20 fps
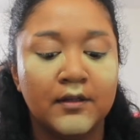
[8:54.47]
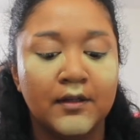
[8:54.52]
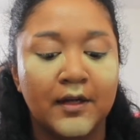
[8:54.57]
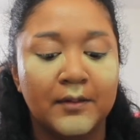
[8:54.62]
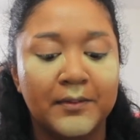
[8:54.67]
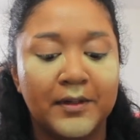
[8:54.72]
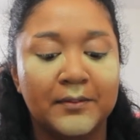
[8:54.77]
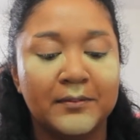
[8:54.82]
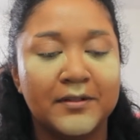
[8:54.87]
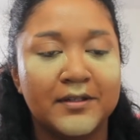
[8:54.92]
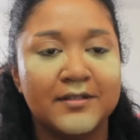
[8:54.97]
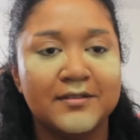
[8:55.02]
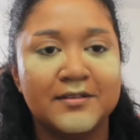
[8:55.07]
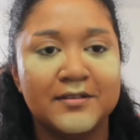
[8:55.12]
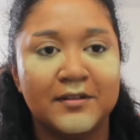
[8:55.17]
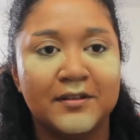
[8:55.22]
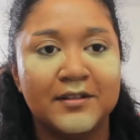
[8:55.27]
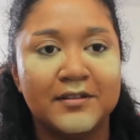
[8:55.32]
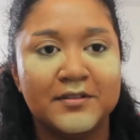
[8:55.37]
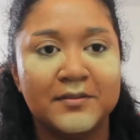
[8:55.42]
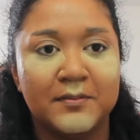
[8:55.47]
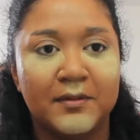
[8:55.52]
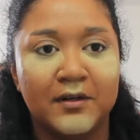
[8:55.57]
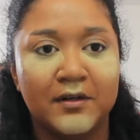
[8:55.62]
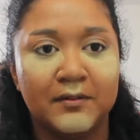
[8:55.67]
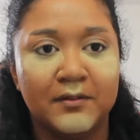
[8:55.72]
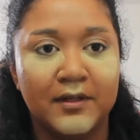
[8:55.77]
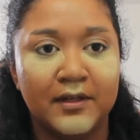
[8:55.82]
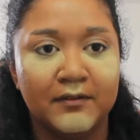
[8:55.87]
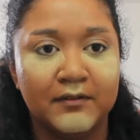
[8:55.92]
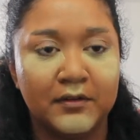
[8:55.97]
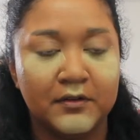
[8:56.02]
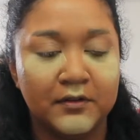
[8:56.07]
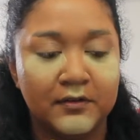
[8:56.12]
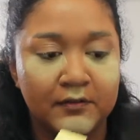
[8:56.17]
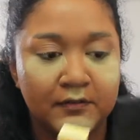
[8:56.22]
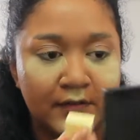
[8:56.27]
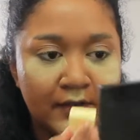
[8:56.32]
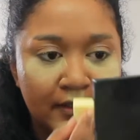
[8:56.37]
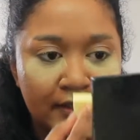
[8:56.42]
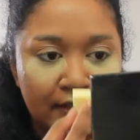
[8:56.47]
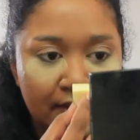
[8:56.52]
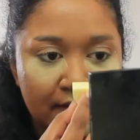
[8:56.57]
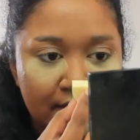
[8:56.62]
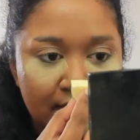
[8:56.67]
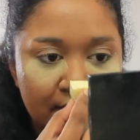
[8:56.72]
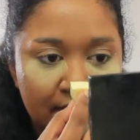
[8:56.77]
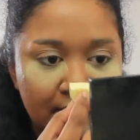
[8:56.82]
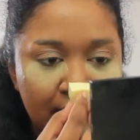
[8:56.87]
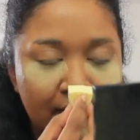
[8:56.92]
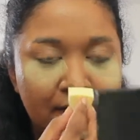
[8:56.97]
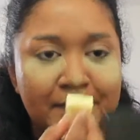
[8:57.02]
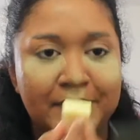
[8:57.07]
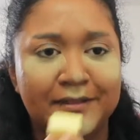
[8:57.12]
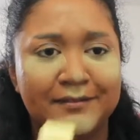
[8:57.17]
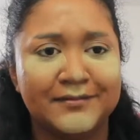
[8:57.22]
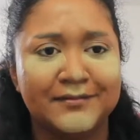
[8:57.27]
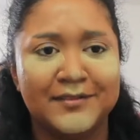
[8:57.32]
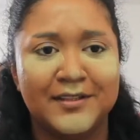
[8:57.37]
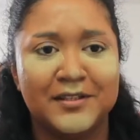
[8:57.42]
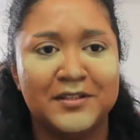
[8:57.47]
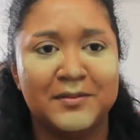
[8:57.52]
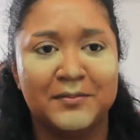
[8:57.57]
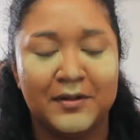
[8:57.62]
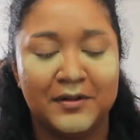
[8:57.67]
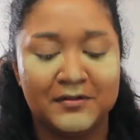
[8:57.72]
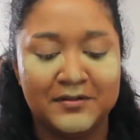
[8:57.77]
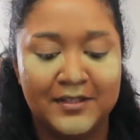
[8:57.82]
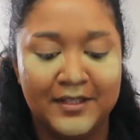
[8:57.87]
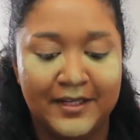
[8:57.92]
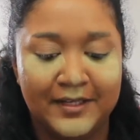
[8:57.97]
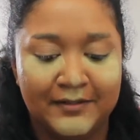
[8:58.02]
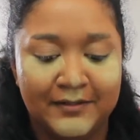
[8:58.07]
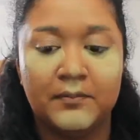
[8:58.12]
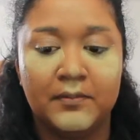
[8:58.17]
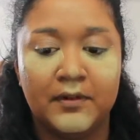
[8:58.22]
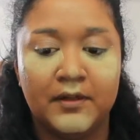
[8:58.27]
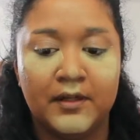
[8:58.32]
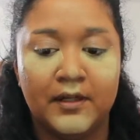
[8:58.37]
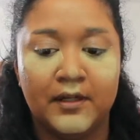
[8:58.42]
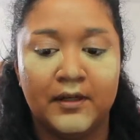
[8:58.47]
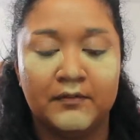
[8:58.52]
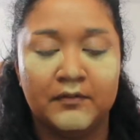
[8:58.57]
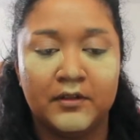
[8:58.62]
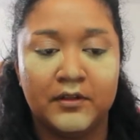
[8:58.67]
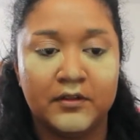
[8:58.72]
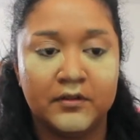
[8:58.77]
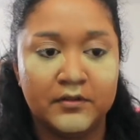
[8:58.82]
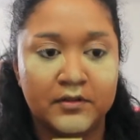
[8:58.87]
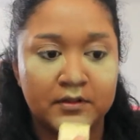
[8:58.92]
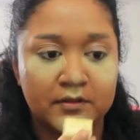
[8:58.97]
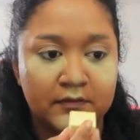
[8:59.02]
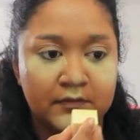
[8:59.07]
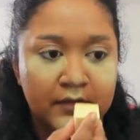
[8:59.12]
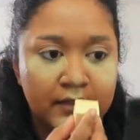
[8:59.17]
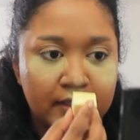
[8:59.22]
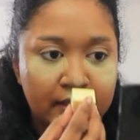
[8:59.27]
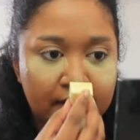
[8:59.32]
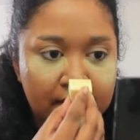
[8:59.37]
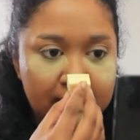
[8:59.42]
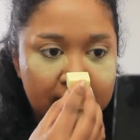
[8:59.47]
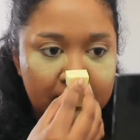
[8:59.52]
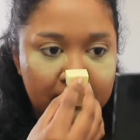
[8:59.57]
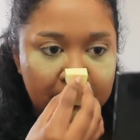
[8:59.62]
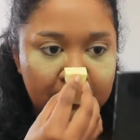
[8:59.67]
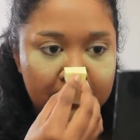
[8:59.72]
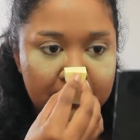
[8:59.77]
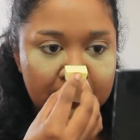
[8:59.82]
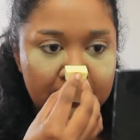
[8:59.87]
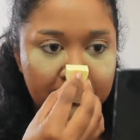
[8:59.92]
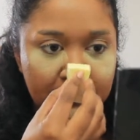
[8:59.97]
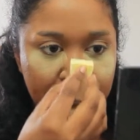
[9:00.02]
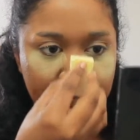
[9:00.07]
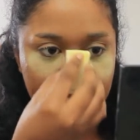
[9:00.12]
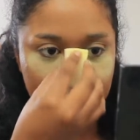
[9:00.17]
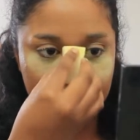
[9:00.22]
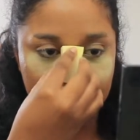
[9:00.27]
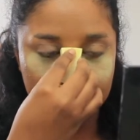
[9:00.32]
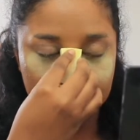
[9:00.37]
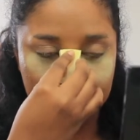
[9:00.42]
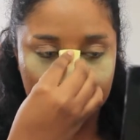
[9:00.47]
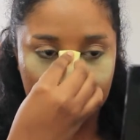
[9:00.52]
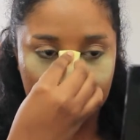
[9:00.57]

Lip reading: I mean, I'm gonna start it tomorrow, but I have to go to FedEx. I mean, not tomorrow, today, but I have to go to FedEx to print something out.